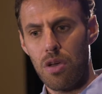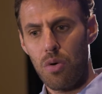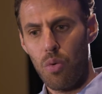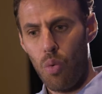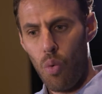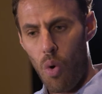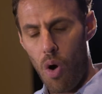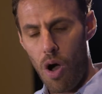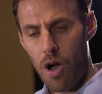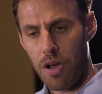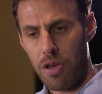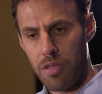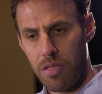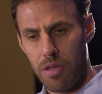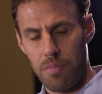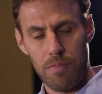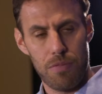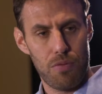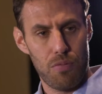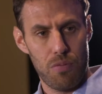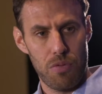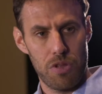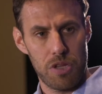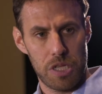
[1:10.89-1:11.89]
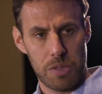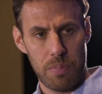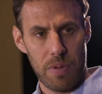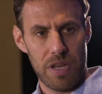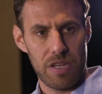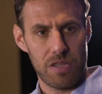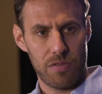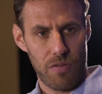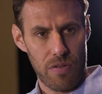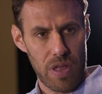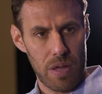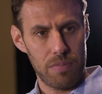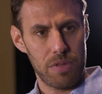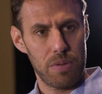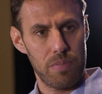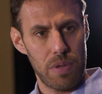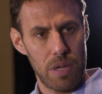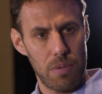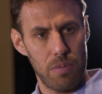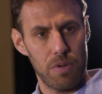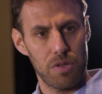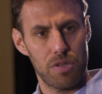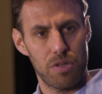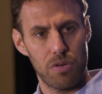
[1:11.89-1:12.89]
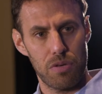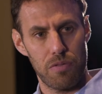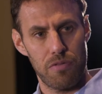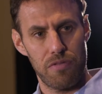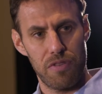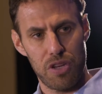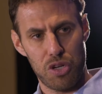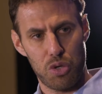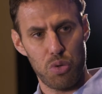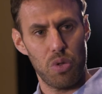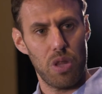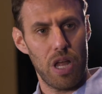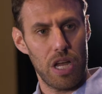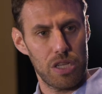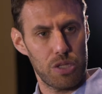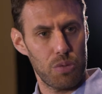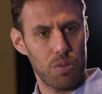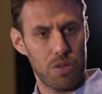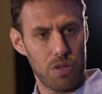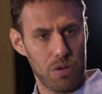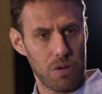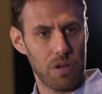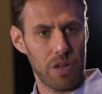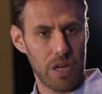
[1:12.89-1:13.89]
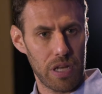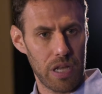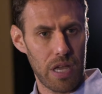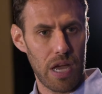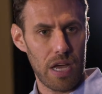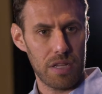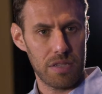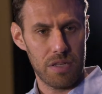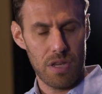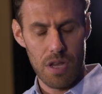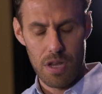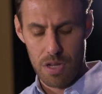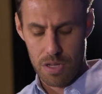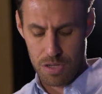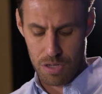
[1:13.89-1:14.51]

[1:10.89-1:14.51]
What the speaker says: walk them through the space for them to be able to visualize what they're going to get.